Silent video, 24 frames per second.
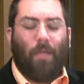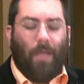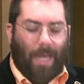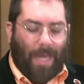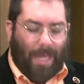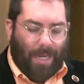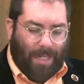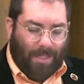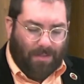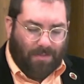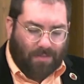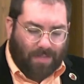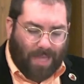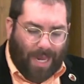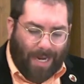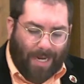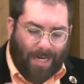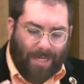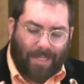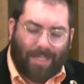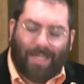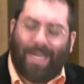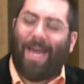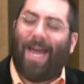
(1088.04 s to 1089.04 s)
And then,
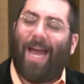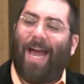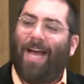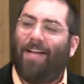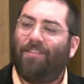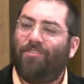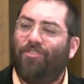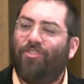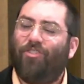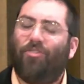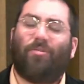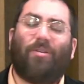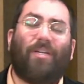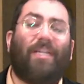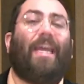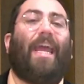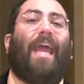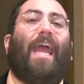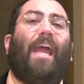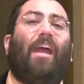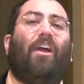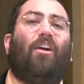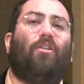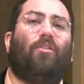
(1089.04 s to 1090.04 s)
second, cast your
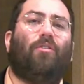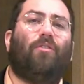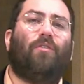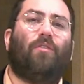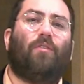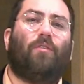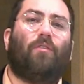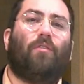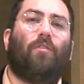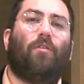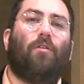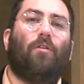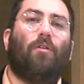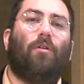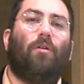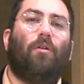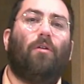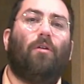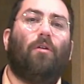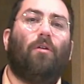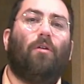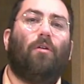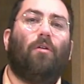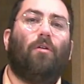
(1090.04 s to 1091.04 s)
cares
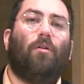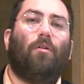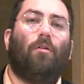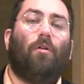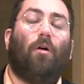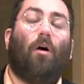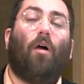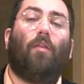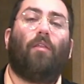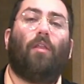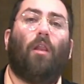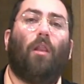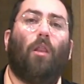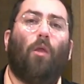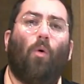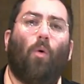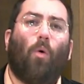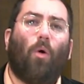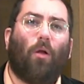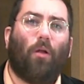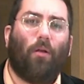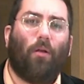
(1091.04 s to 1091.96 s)
on the Lord.